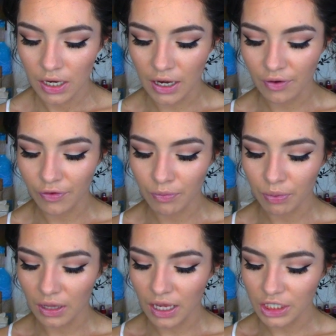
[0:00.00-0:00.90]
Now for
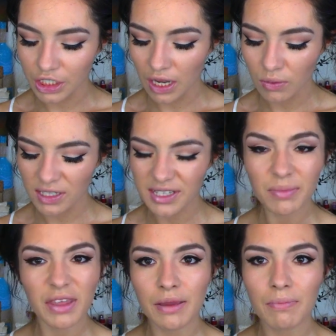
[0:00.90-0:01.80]
blush, I want
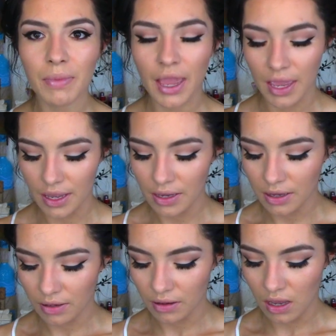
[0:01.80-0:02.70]
something
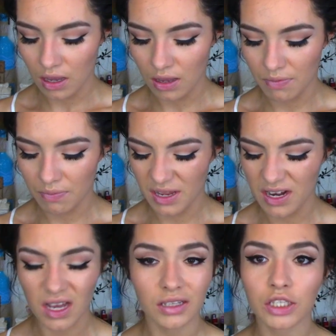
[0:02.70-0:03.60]
pink, but
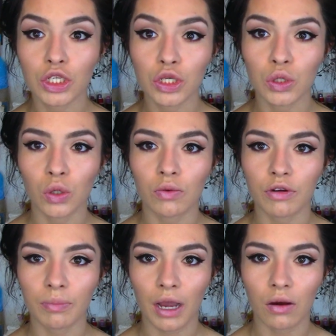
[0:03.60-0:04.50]
not too
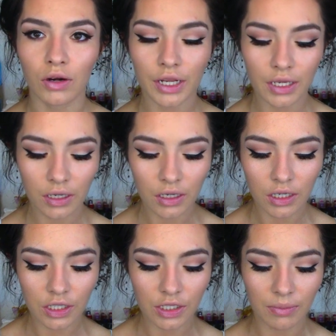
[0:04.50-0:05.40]
overpowering.
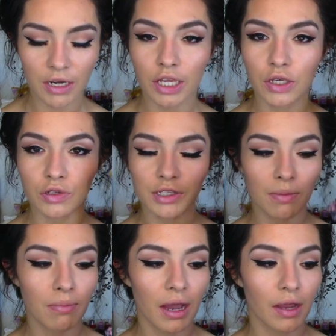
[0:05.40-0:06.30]
So I'm going to use
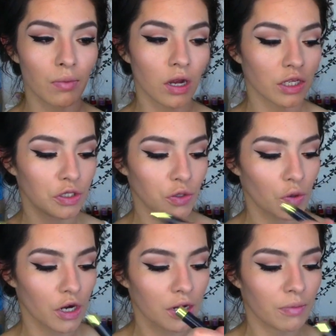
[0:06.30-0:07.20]
my
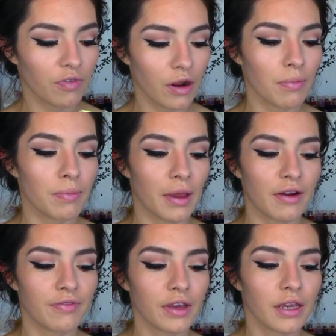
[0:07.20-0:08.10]
Rocketeur from
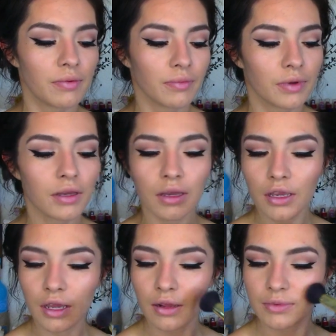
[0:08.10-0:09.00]
Benefit.
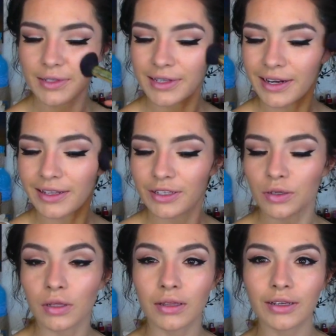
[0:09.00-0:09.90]
I'm just going to
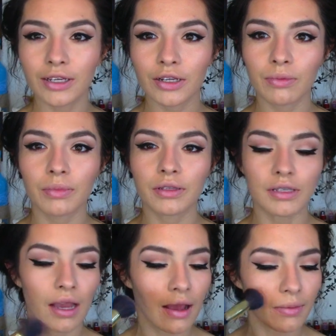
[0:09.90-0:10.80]
do a little bit
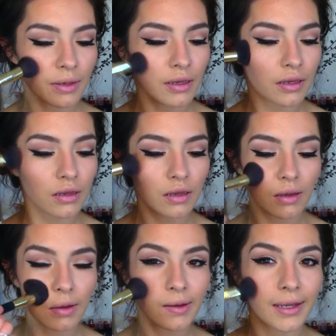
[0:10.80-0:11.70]
dabbing
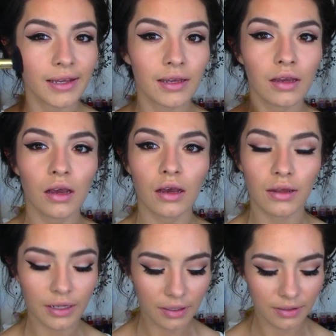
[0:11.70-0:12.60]

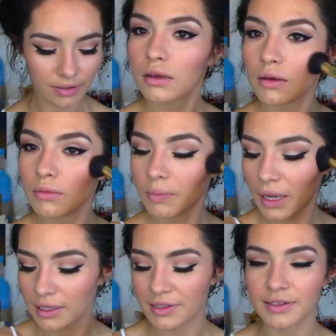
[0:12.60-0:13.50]
on it,
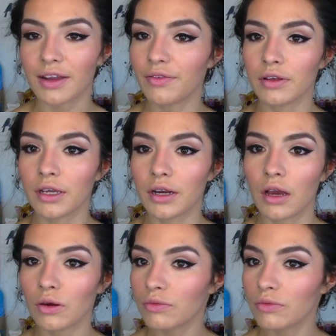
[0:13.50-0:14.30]
but it's definitely not